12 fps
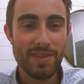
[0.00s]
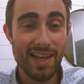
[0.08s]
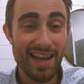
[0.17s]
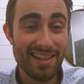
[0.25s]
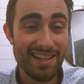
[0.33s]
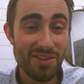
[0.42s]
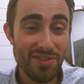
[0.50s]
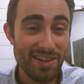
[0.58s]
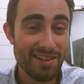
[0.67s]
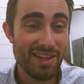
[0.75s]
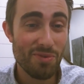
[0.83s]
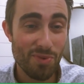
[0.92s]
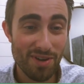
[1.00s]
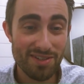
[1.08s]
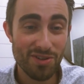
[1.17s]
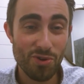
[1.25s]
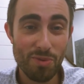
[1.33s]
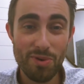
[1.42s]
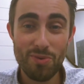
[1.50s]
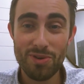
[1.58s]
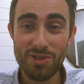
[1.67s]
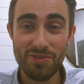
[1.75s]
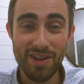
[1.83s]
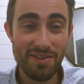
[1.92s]
And the other thing that works in Cole
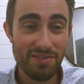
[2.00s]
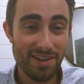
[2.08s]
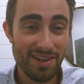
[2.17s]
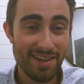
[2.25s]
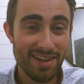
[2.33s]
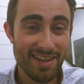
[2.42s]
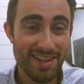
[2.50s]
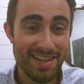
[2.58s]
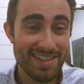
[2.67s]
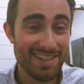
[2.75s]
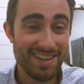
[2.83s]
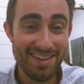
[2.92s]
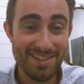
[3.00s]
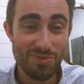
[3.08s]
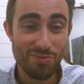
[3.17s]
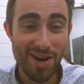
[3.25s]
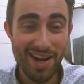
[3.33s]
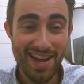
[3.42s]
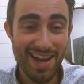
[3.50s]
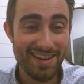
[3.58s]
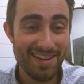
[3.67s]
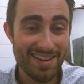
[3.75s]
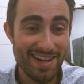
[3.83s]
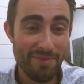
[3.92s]
McWard's favor is the Canucks'
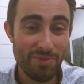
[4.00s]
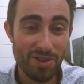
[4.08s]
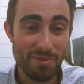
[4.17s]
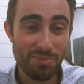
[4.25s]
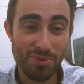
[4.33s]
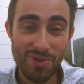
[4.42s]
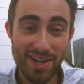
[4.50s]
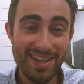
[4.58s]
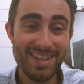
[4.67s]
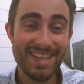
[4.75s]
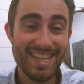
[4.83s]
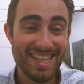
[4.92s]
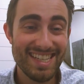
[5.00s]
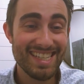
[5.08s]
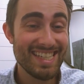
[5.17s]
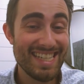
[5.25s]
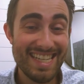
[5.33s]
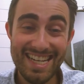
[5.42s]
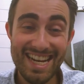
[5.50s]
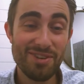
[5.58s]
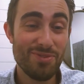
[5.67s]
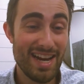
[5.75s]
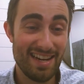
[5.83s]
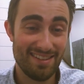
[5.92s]
right-handed depth on the blue line is not
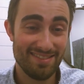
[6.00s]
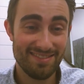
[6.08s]
great.